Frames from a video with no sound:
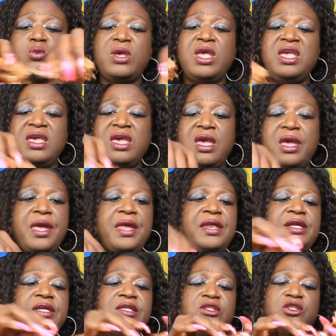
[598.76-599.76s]

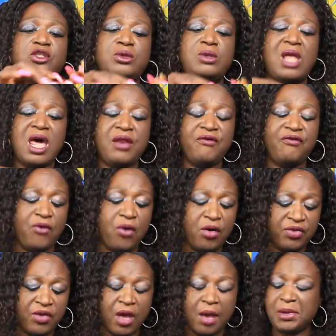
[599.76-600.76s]
weekend is July the
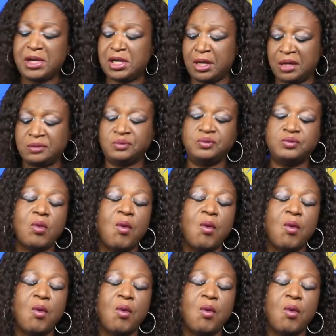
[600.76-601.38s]
4th coming up.